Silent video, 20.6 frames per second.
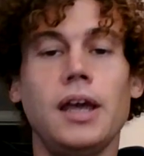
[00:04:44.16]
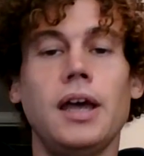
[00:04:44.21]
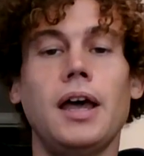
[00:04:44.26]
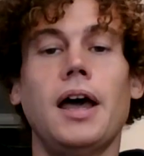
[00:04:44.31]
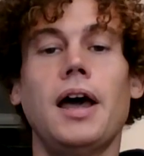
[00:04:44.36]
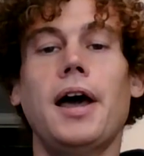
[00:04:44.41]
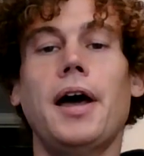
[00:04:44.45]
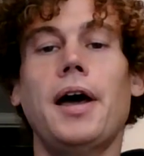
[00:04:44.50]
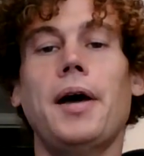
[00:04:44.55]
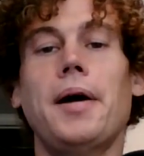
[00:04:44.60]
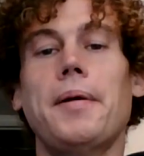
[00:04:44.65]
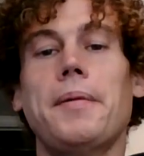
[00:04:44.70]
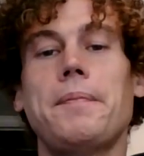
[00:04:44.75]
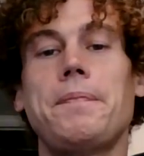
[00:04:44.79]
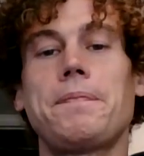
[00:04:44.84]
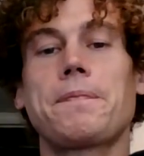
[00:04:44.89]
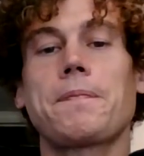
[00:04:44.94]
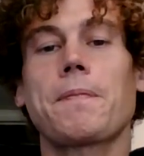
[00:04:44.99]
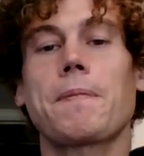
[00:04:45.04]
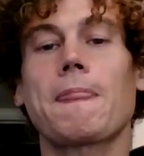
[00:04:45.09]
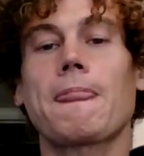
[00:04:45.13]
um,
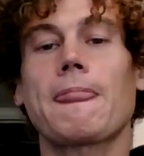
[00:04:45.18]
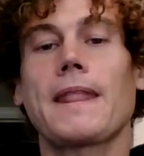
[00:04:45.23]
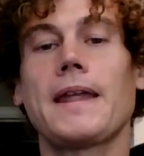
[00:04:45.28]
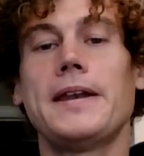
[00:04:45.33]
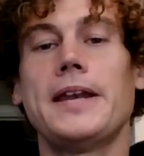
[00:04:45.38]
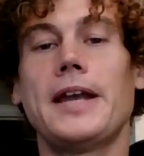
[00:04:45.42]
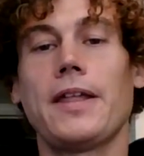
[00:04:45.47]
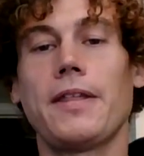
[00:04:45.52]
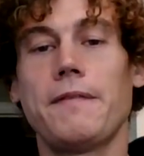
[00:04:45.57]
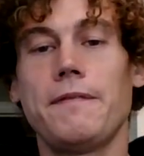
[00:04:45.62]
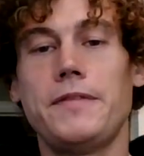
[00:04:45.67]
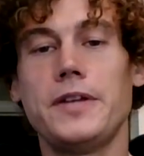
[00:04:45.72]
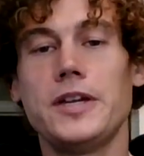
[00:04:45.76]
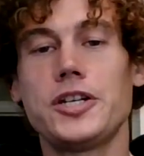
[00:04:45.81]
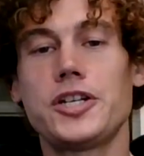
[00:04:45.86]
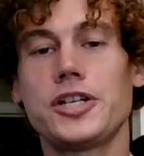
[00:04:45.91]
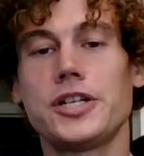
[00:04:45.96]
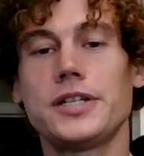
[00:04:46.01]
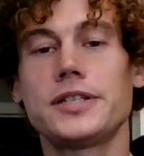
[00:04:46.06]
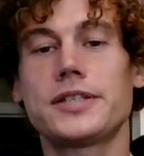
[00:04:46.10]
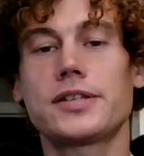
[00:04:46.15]
now the
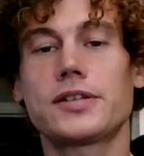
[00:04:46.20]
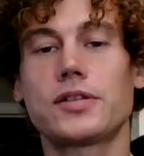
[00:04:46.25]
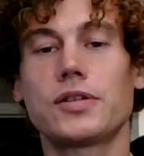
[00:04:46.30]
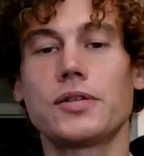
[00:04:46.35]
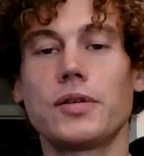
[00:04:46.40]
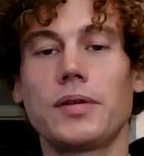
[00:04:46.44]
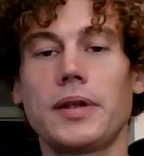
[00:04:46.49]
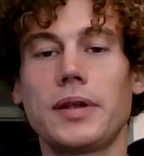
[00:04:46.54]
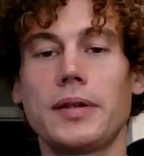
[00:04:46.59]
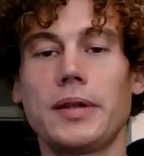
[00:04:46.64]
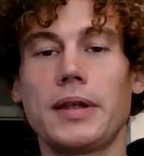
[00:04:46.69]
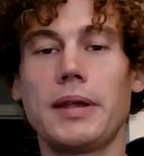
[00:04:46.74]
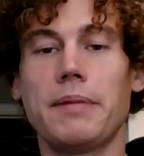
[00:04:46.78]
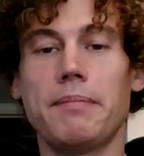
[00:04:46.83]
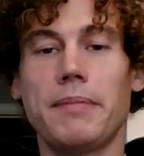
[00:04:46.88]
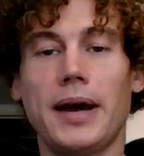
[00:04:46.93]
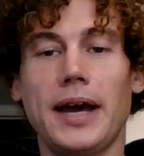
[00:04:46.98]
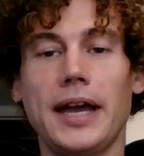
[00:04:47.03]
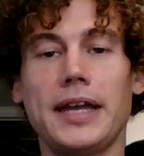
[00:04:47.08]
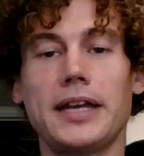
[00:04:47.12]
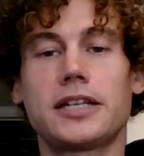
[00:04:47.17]
visions in
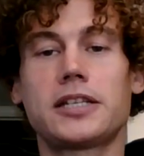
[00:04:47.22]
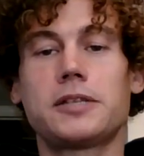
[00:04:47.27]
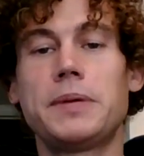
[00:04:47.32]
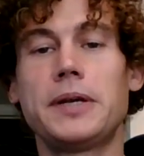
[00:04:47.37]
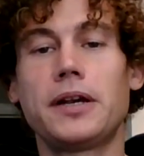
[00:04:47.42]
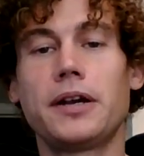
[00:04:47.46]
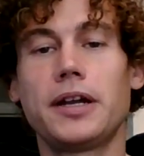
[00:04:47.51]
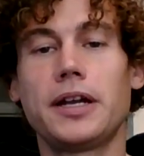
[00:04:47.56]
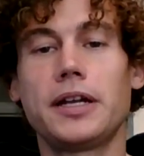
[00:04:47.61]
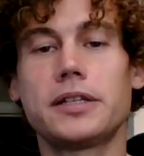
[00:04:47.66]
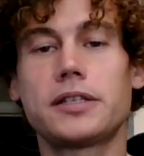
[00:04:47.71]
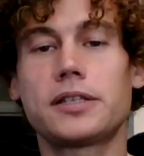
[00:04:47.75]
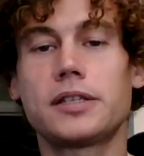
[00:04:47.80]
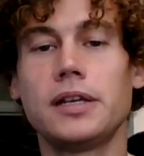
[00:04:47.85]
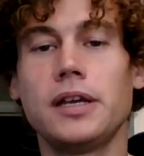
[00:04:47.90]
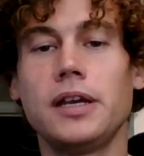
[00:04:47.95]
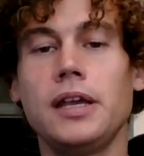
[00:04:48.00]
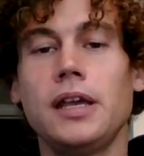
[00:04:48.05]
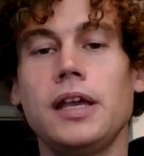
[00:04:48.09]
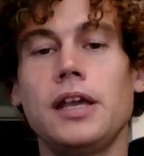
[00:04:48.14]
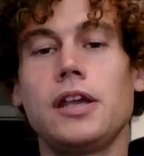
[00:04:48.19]
my experience
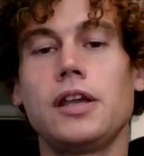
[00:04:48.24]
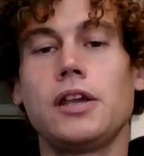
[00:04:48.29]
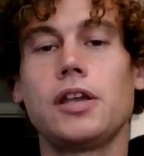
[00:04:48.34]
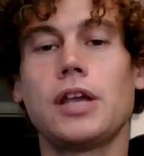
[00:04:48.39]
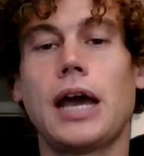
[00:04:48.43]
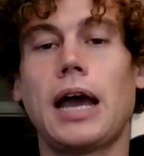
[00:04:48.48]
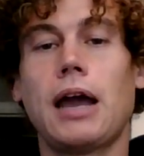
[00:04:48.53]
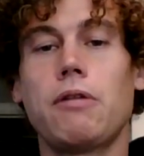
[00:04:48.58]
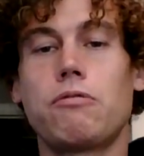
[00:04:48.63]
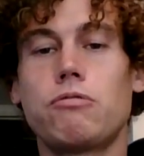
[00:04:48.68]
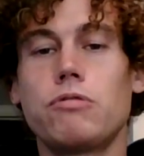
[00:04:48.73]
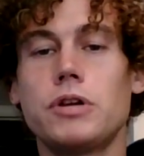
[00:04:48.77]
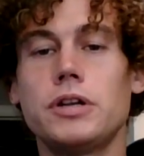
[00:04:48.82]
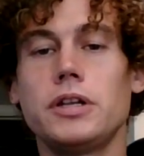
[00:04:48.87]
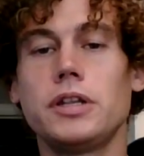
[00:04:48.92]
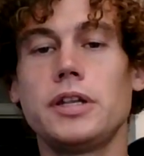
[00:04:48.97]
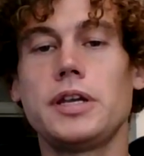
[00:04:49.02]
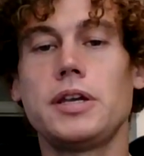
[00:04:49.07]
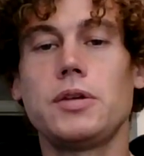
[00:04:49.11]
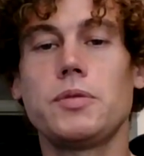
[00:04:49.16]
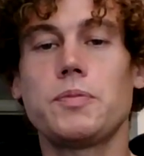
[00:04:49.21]
i
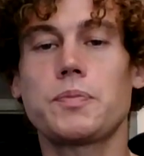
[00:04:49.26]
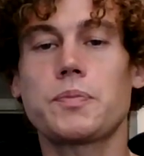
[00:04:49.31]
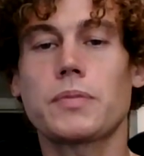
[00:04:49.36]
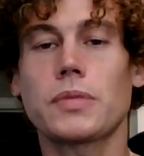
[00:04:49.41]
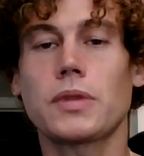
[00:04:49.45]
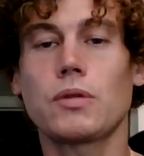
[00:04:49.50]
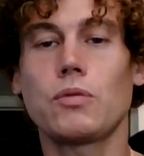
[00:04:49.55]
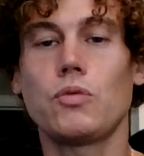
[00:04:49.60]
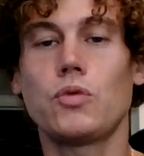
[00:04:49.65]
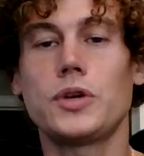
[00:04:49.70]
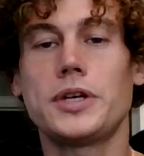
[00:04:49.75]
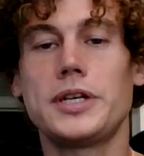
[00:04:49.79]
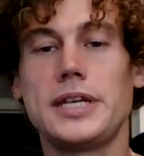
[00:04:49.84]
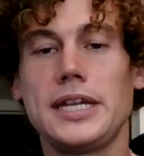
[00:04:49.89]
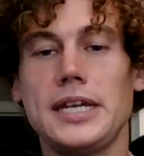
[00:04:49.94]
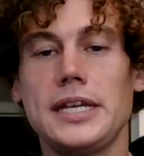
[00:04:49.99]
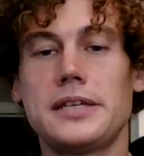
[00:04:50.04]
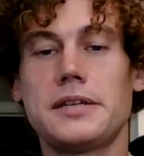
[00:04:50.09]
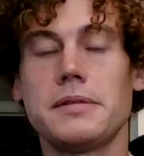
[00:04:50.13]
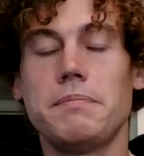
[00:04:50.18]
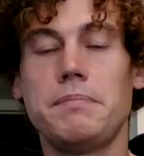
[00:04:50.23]
really would
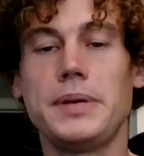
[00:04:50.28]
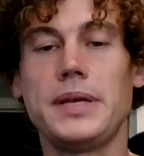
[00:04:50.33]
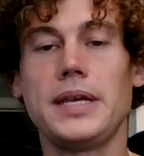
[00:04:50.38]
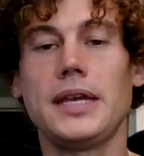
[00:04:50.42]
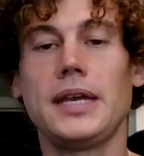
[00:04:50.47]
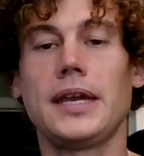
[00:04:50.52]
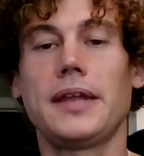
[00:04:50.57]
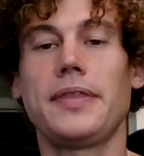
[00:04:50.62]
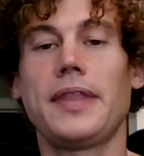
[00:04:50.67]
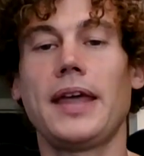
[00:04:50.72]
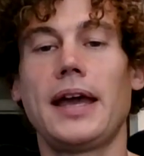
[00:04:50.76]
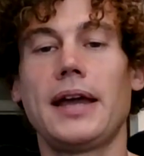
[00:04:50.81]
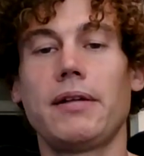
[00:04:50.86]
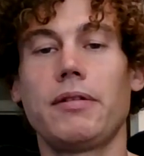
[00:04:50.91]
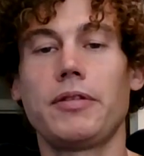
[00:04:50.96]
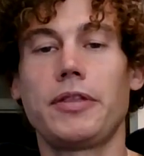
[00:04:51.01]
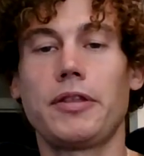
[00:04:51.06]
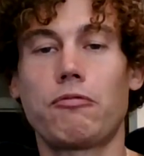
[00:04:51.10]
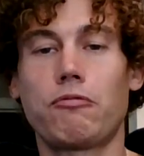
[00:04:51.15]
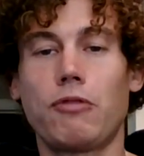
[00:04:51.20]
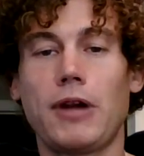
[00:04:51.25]
need to be in that
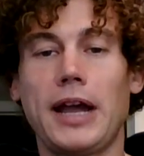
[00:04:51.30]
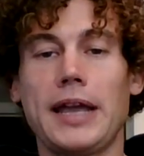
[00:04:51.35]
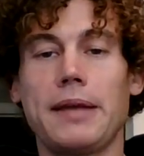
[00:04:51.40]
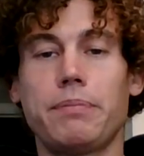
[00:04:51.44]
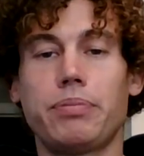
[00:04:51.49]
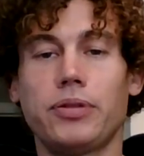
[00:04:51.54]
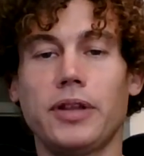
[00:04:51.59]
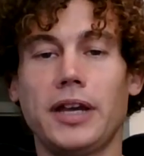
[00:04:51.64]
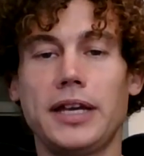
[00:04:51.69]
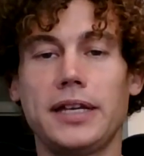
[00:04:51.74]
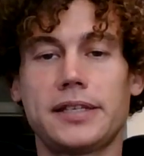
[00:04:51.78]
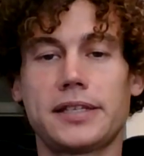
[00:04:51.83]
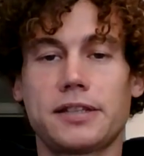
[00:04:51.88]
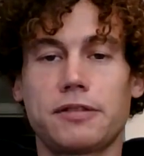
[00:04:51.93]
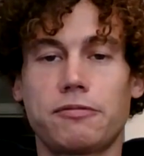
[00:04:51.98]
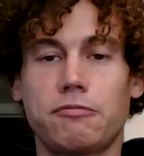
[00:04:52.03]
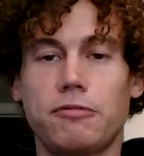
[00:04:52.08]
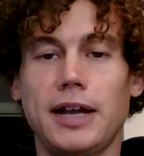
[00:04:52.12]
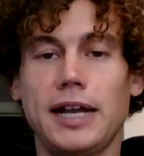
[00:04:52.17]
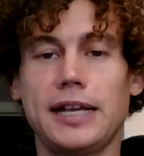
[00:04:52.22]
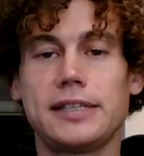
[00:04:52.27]
the right place the
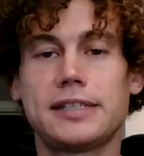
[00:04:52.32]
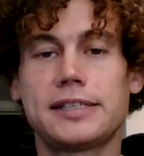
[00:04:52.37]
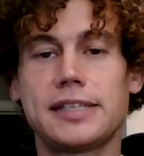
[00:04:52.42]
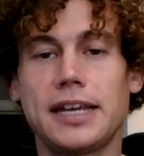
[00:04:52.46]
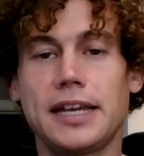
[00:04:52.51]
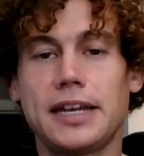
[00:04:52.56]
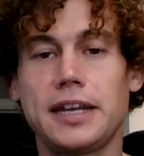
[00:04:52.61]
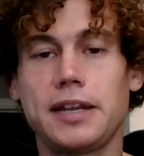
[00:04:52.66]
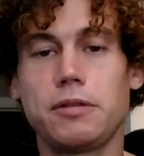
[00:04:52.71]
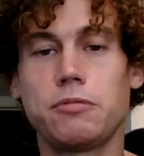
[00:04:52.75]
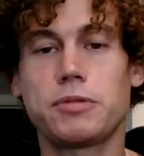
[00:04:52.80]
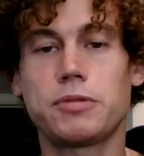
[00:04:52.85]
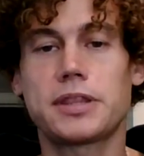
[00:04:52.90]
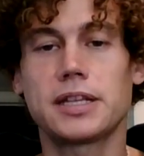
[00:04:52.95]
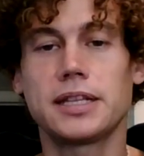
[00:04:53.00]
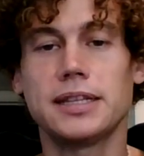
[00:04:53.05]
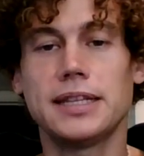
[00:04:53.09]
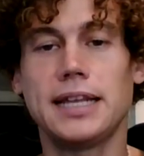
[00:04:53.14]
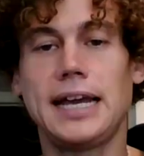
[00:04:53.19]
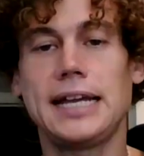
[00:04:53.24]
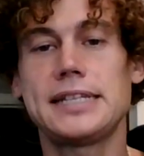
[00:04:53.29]
right setting with the
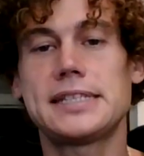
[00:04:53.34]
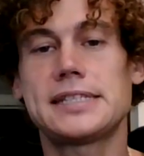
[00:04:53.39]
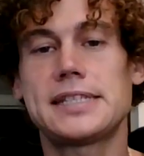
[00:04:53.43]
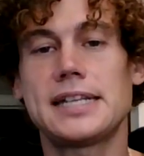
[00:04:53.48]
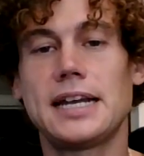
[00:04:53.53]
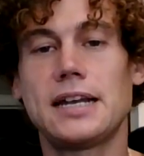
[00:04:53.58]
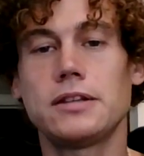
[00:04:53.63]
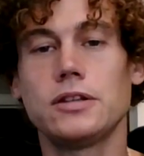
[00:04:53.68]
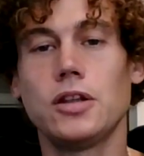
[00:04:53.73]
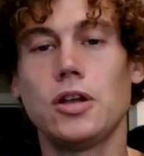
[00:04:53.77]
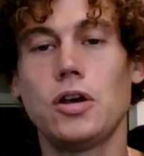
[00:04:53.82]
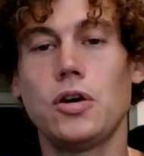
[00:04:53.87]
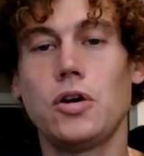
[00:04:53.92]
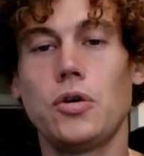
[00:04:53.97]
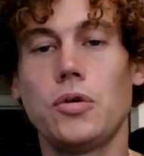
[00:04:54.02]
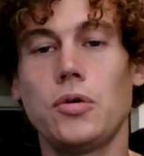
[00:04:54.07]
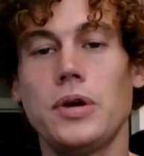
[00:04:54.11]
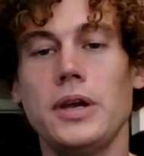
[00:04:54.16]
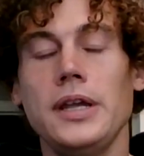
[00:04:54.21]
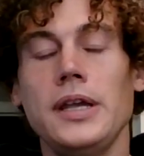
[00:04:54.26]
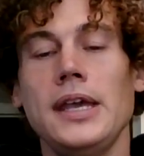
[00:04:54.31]
lights down
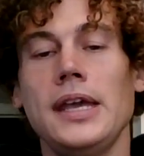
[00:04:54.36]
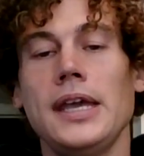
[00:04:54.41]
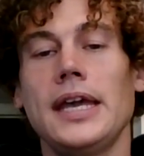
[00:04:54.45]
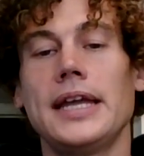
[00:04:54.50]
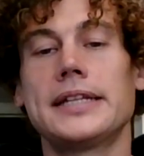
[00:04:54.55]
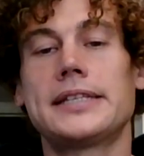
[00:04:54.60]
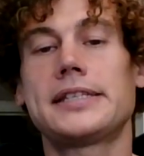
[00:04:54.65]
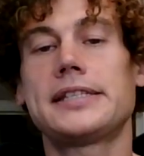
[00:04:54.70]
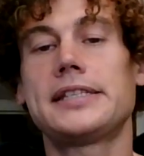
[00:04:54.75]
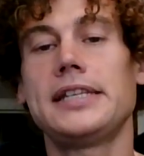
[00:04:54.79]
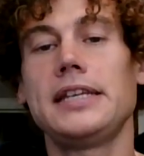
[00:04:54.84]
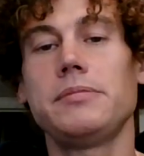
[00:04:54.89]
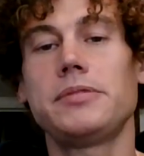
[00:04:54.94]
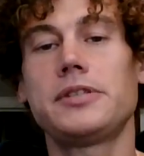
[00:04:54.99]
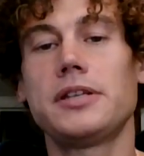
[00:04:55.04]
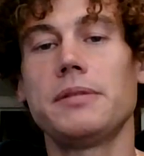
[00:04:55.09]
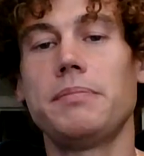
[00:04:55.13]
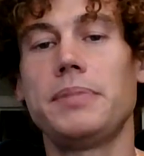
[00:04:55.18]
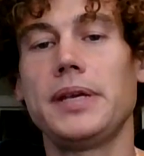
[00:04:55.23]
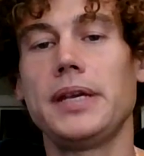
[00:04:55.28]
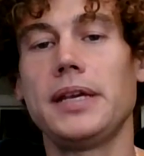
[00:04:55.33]
low it seems
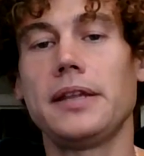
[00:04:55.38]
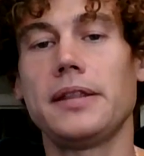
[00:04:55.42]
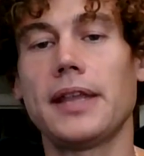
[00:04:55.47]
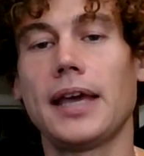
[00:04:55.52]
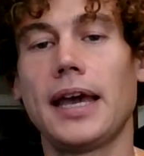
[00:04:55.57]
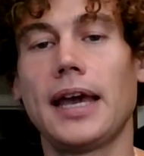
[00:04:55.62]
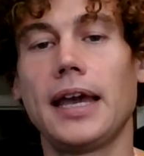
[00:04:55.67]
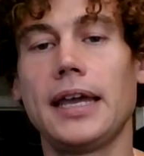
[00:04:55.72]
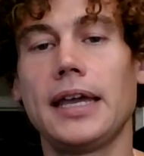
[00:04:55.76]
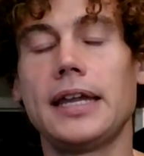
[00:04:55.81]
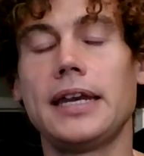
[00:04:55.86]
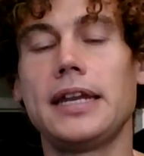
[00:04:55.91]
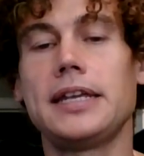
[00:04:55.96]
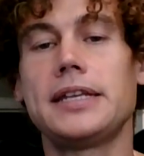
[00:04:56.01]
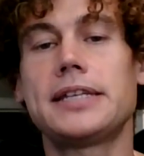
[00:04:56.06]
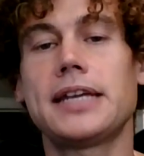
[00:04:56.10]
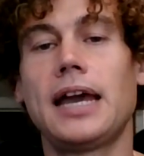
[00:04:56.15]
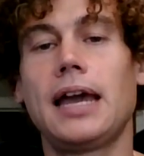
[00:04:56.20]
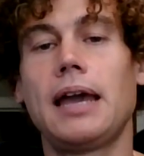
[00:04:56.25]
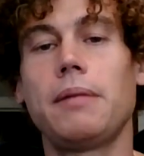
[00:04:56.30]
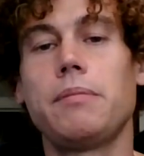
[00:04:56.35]
to be that
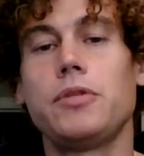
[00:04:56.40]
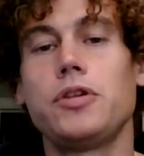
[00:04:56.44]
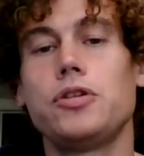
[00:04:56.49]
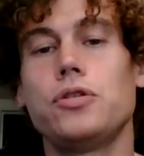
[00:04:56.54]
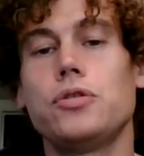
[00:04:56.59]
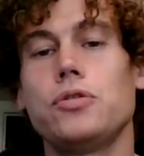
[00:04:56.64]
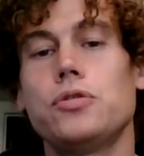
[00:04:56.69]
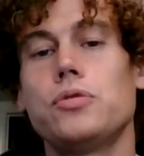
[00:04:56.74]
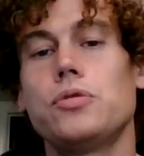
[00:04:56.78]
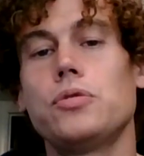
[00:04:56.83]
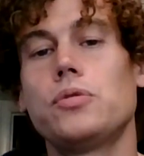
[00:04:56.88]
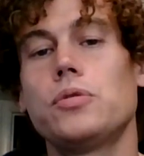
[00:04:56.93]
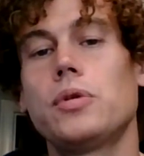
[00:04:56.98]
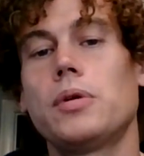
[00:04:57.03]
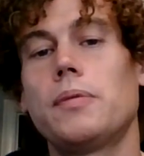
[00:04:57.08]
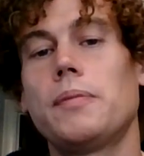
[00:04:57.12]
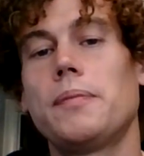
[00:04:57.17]
anytime you